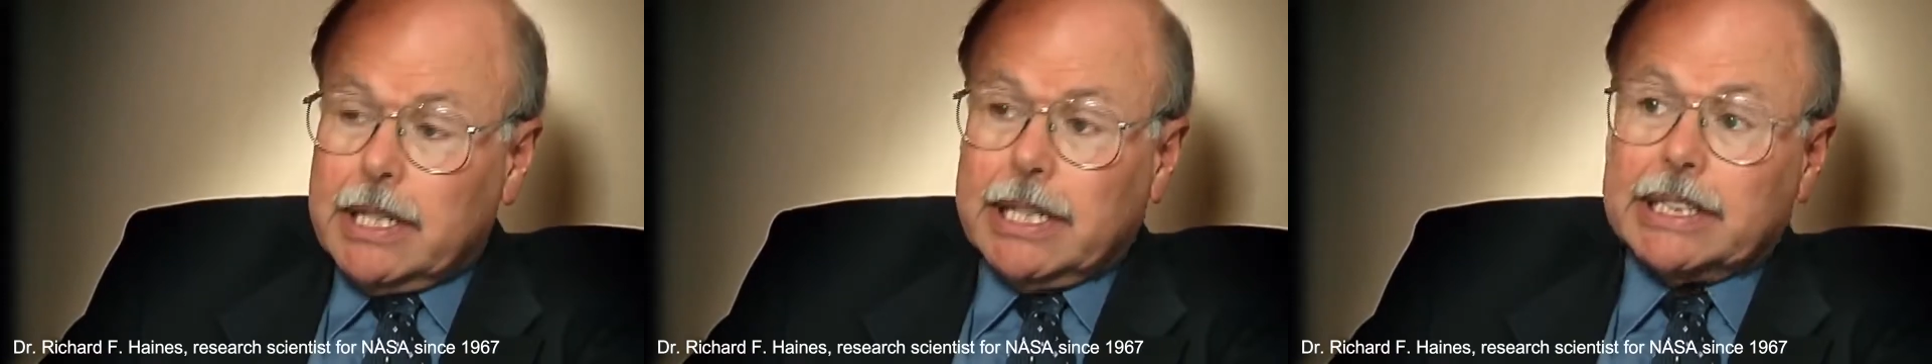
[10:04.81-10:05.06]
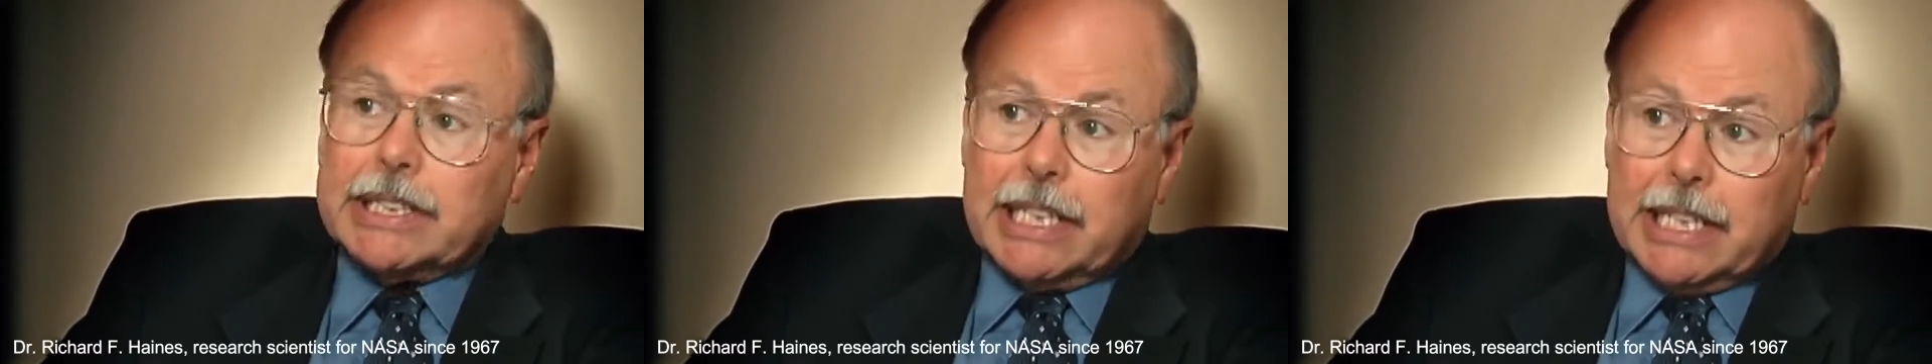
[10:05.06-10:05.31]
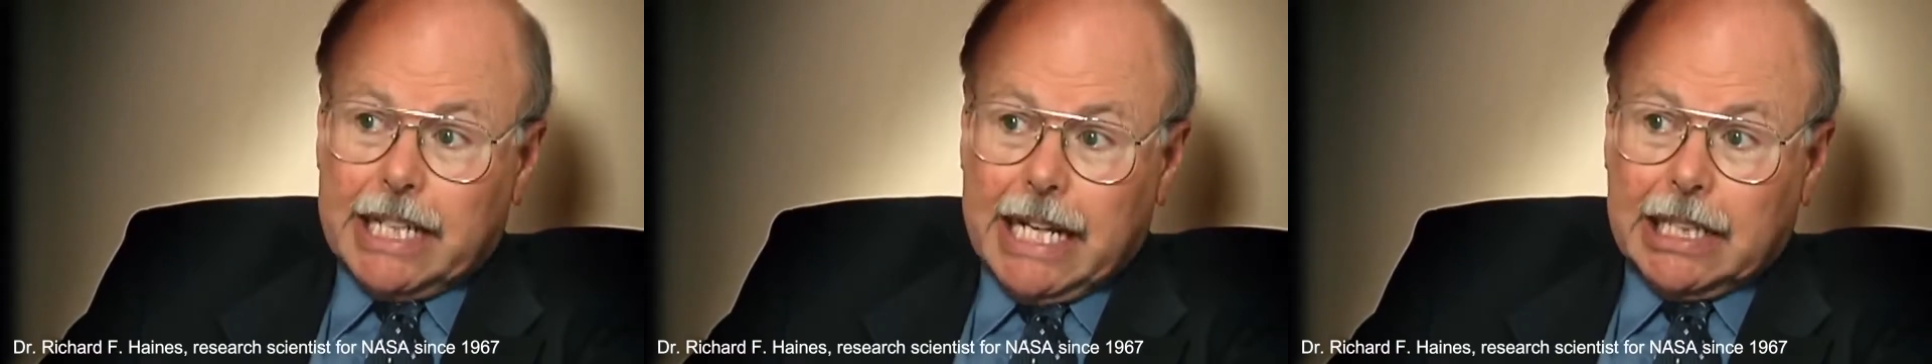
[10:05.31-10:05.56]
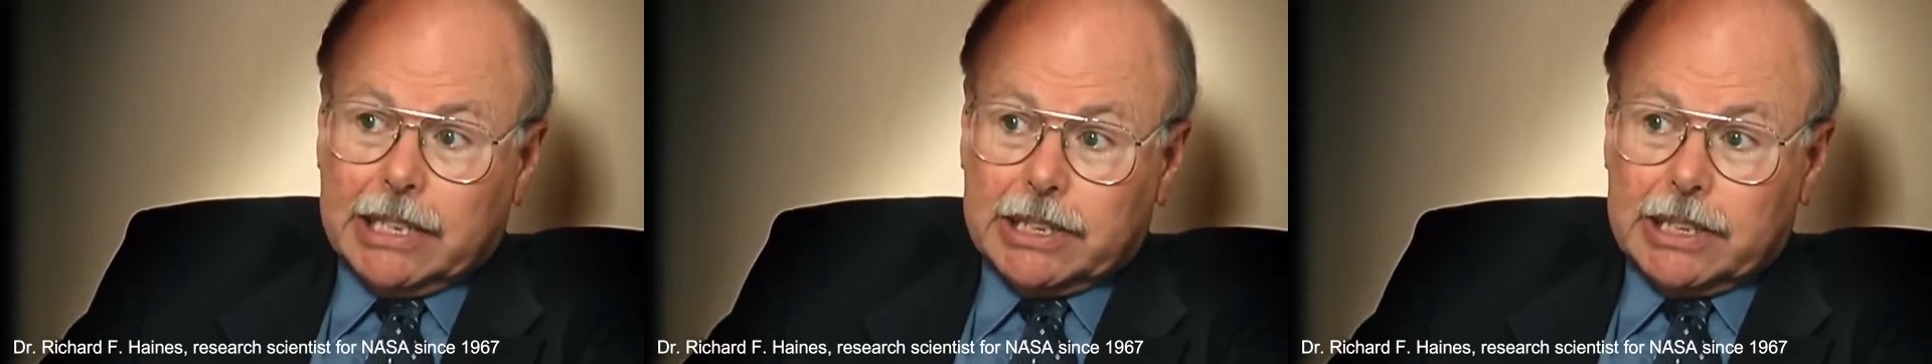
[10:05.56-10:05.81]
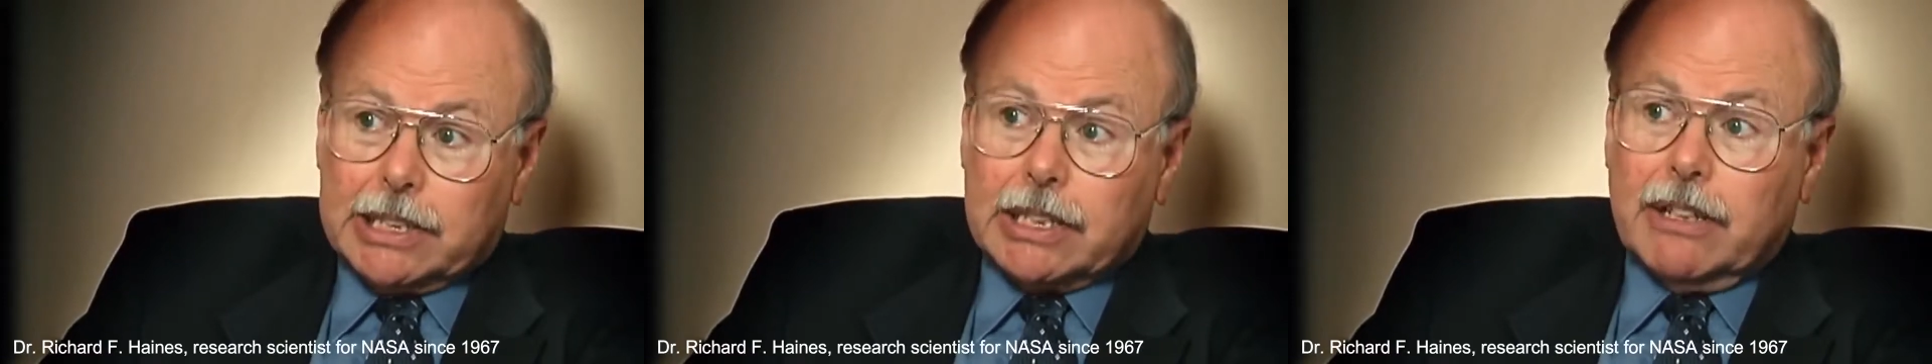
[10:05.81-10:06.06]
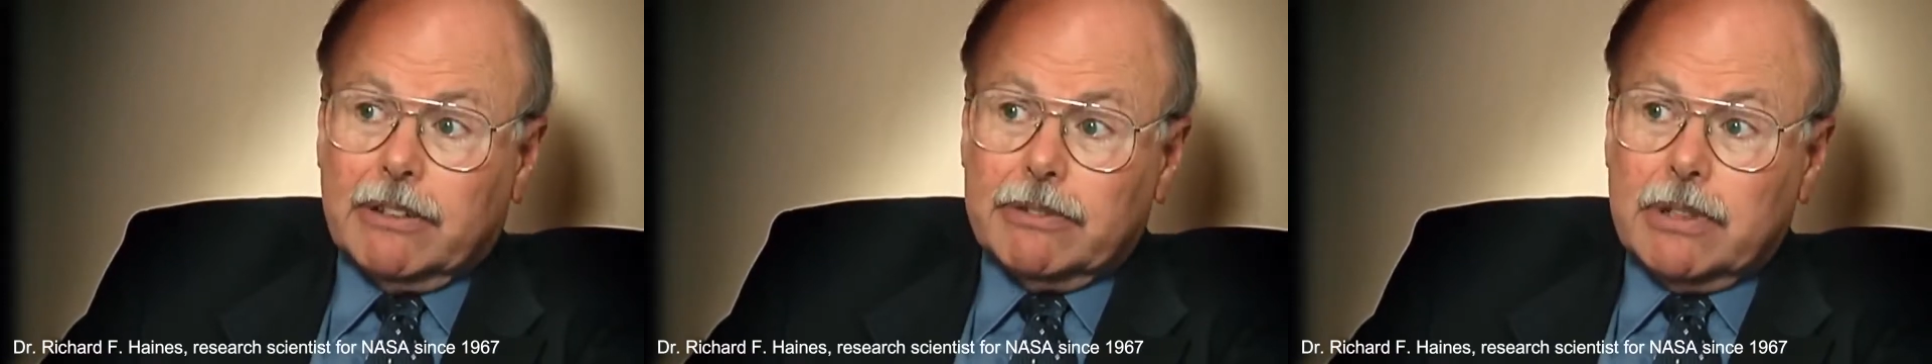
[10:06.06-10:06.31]
is an analysis
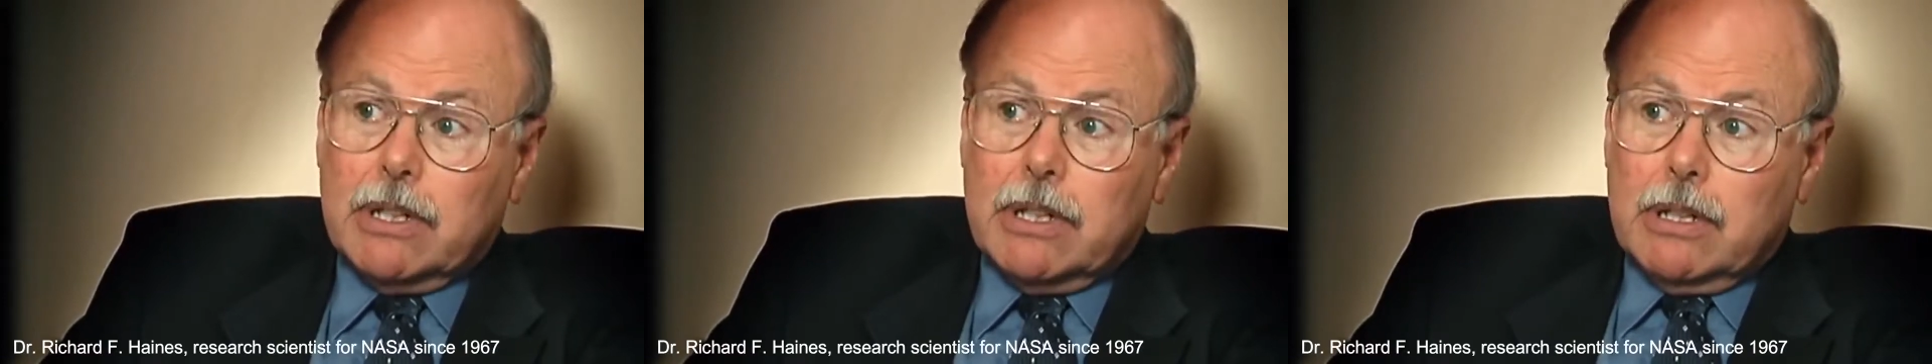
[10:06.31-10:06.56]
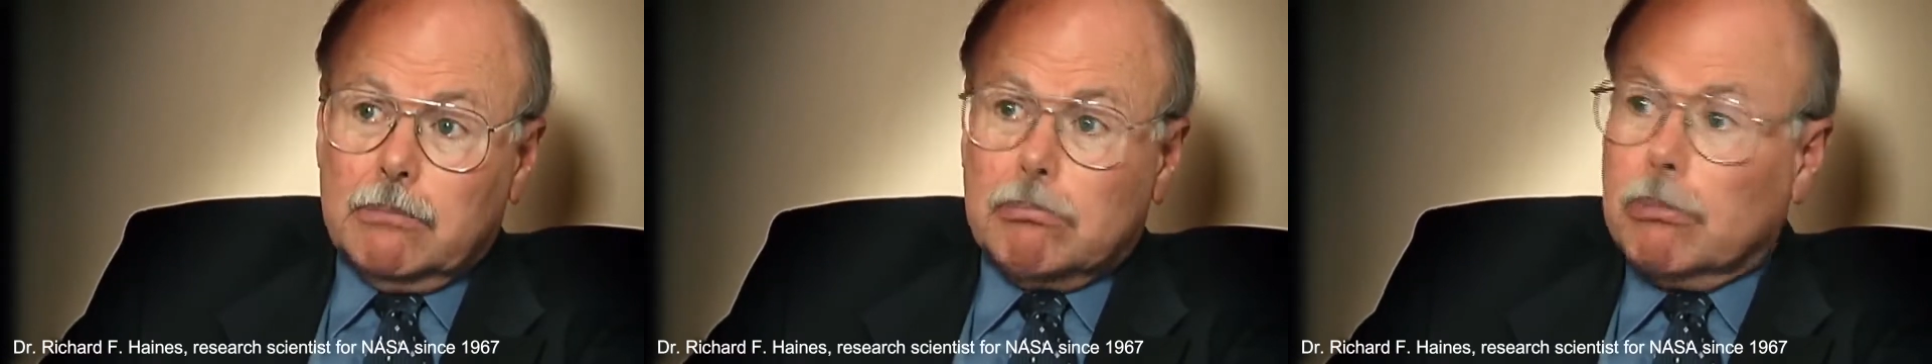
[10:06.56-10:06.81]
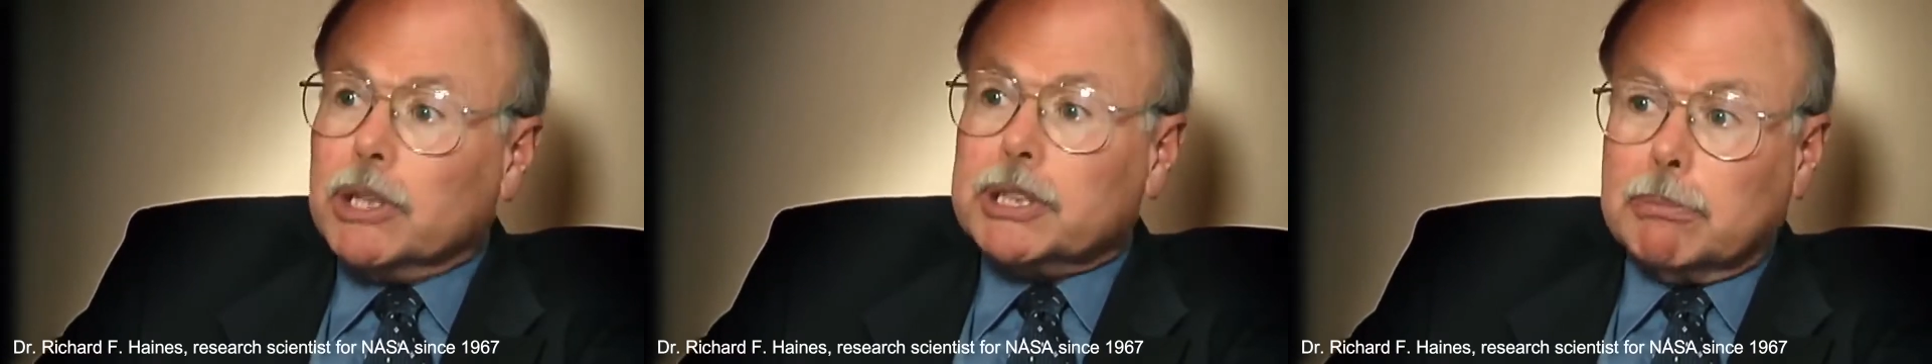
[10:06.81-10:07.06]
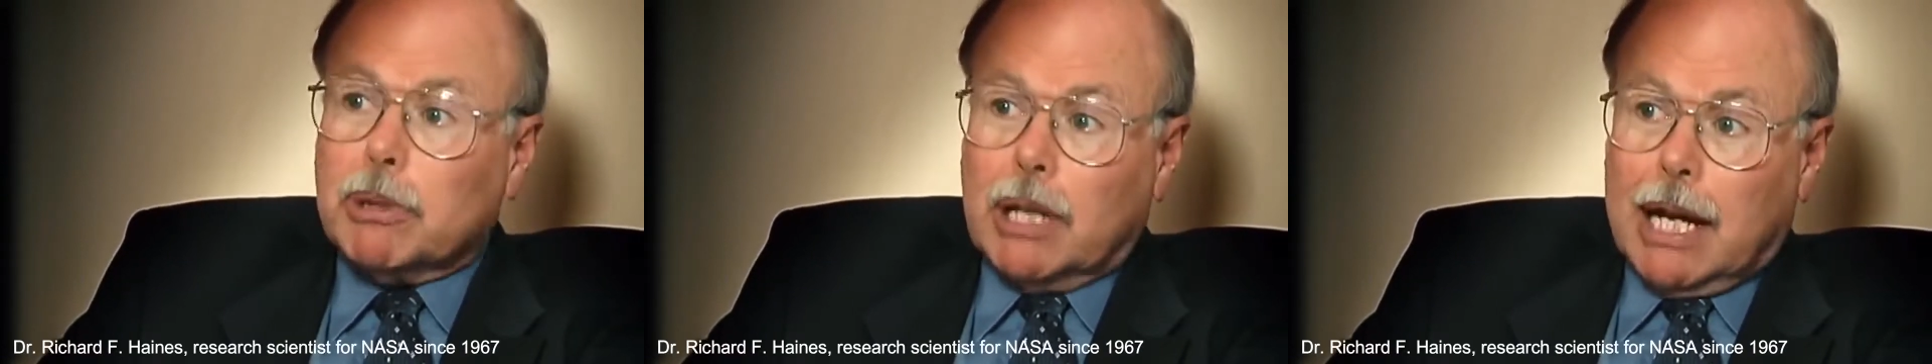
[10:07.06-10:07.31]
of multiple